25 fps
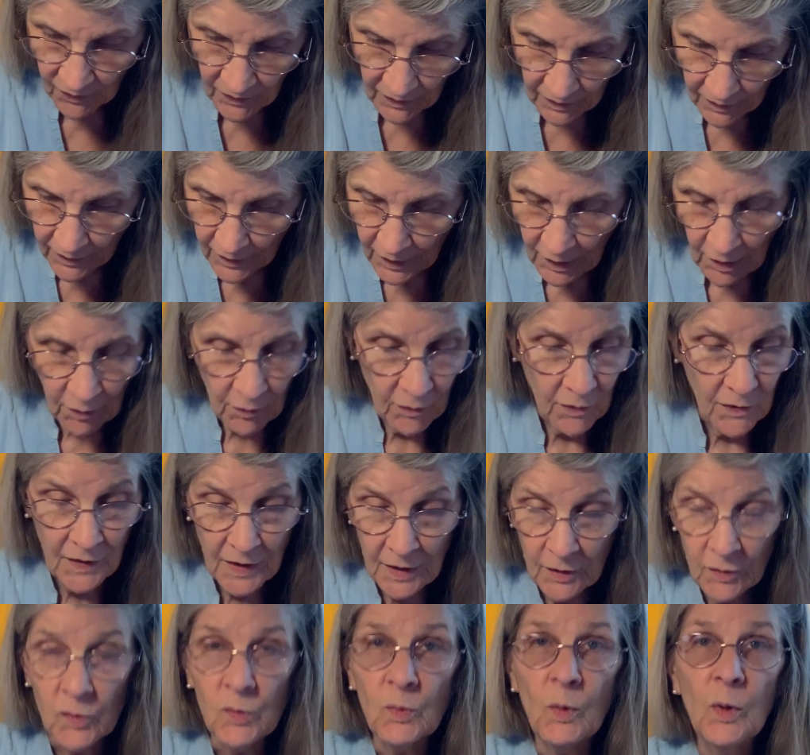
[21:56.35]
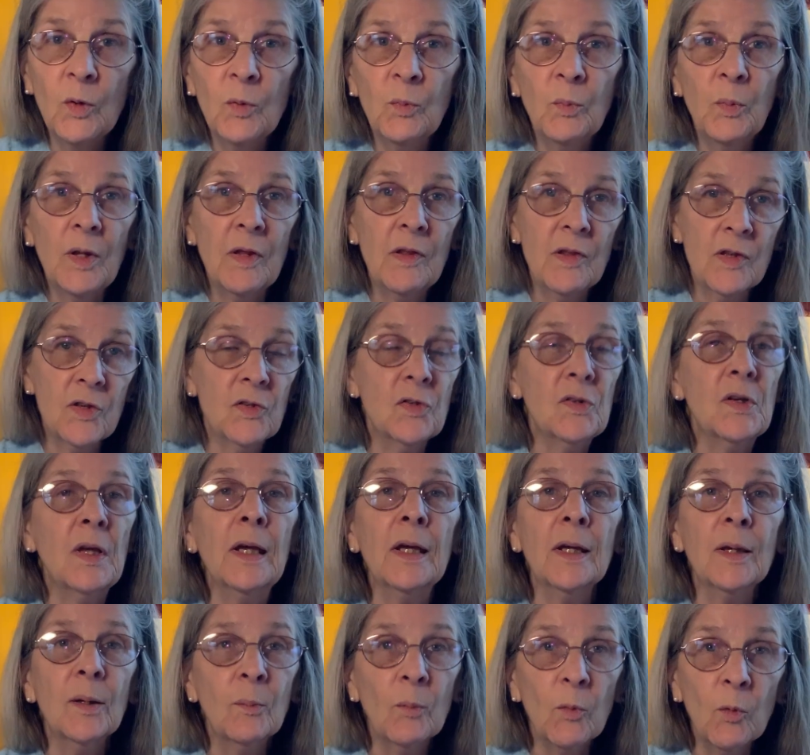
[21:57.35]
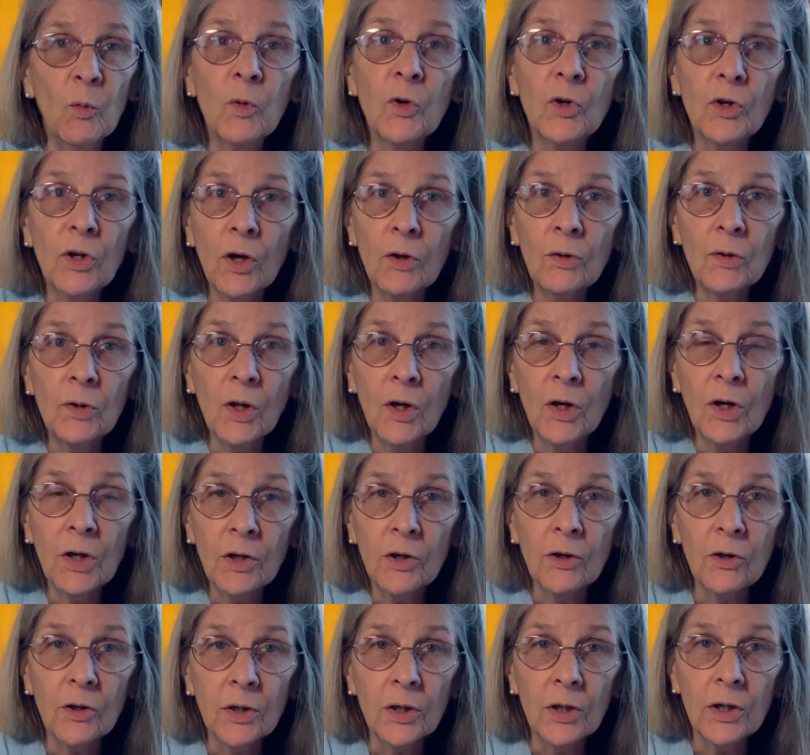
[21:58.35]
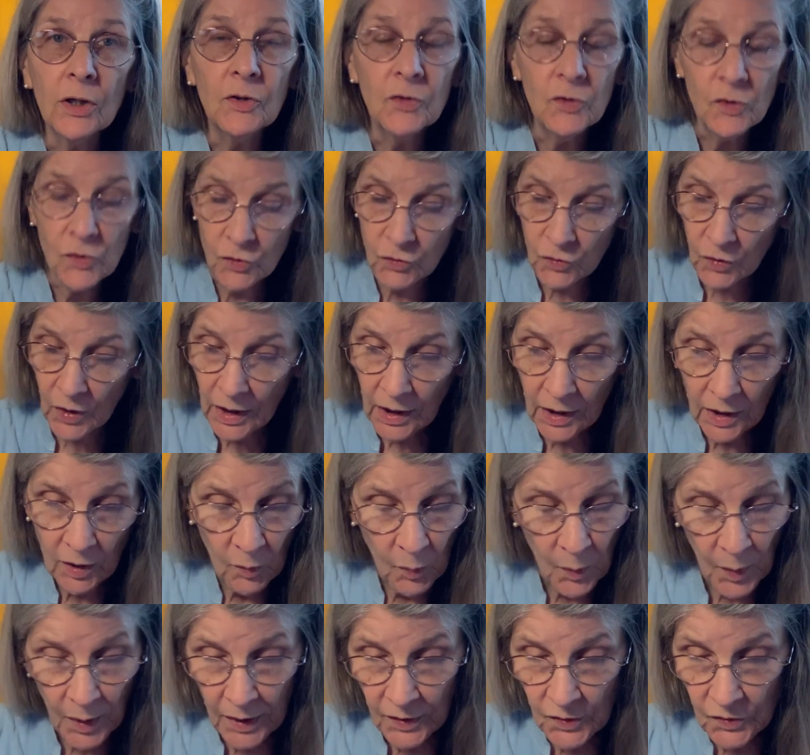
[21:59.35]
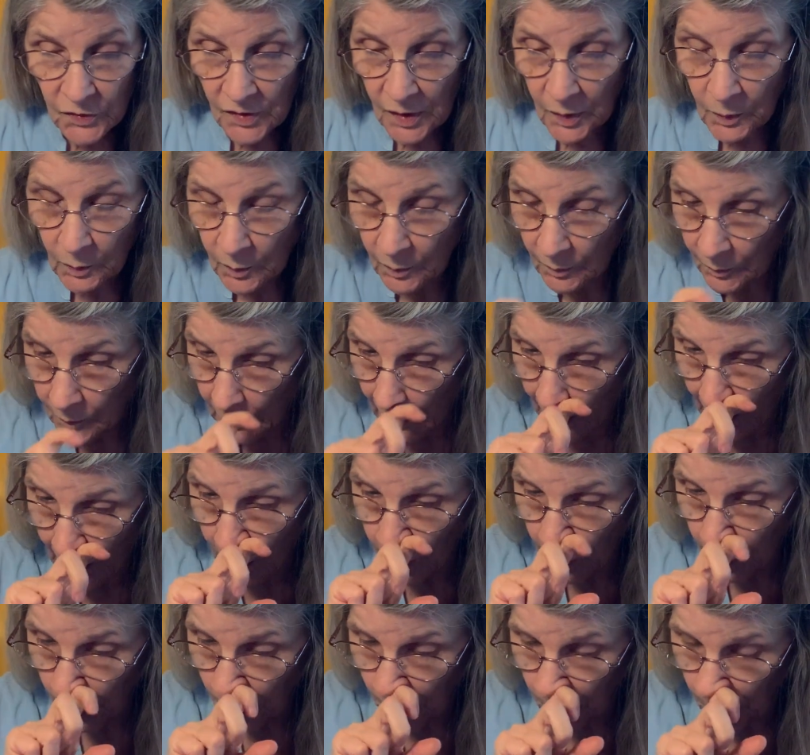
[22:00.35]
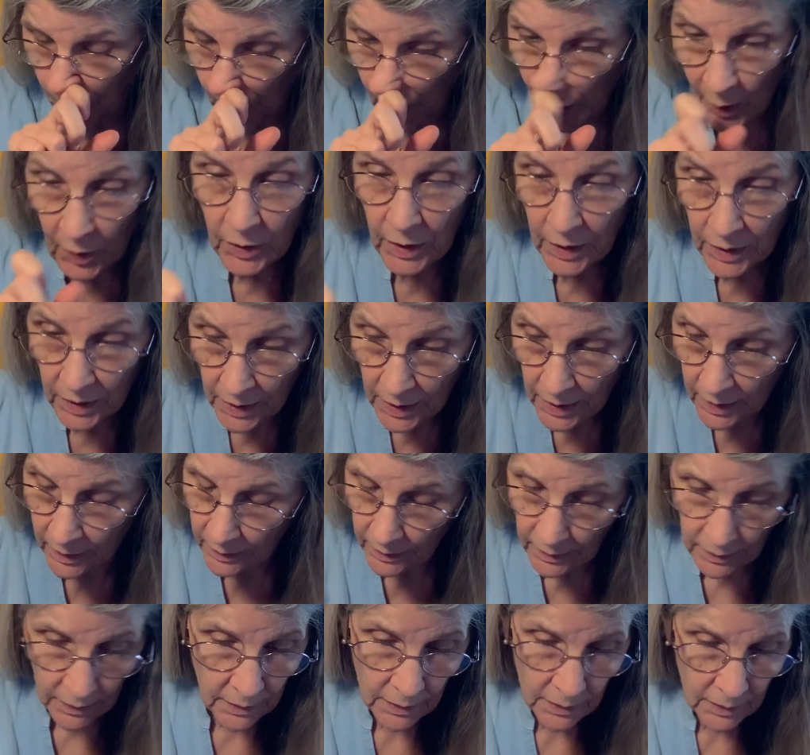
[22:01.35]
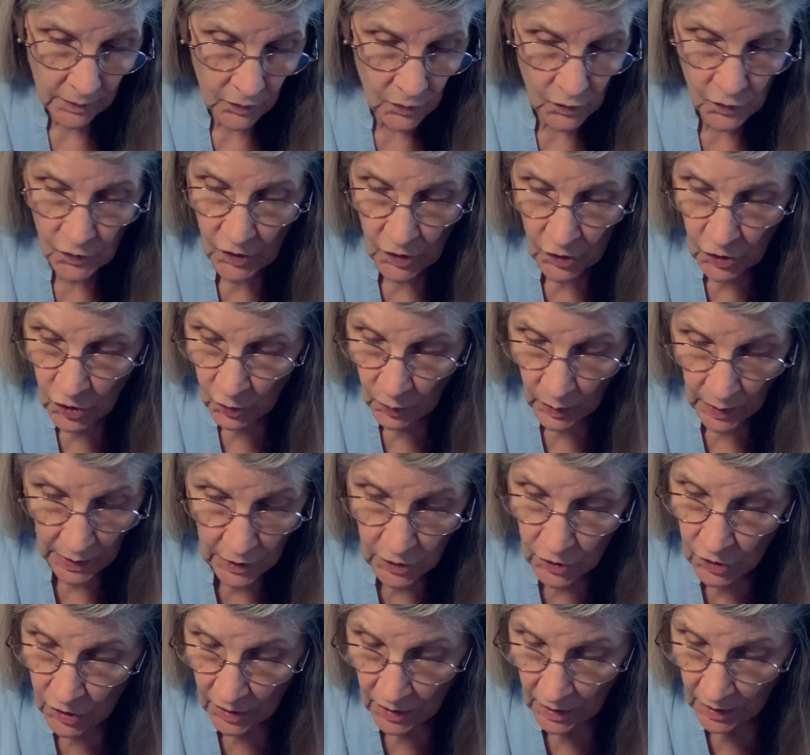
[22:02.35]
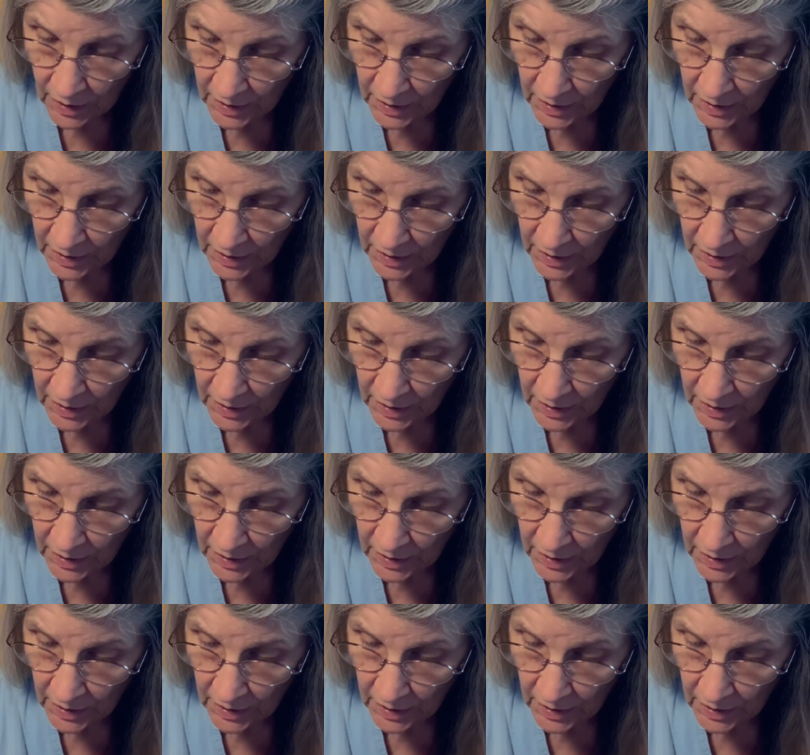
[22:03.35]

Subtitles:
things won't be the same. We're no longer constrained by some outmoded situation, a